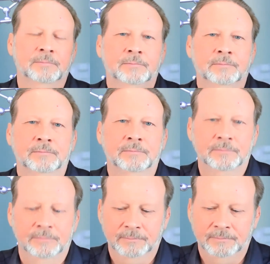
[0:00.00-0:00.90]

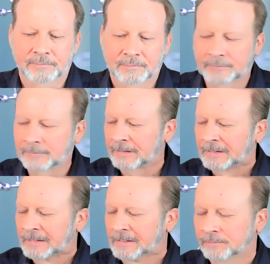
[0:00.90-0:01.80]

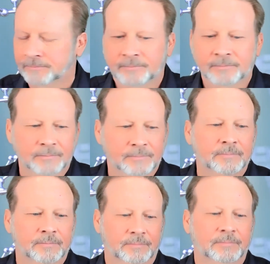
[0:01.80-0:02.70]

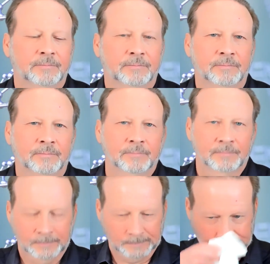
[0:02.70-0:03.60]

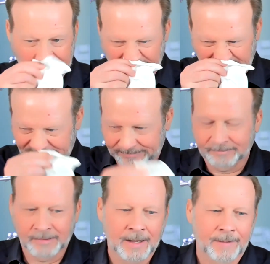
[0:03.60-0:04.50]

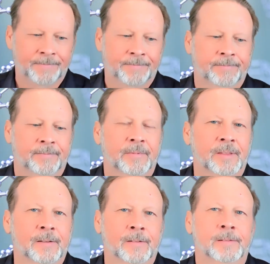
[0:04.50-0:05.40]

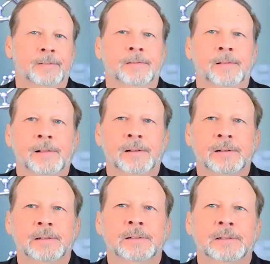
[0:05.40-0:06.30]

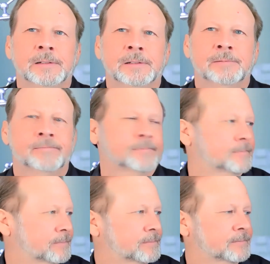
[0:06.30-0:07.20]

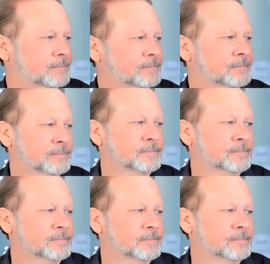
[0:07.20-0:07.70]
No words are spoken by the person on screen.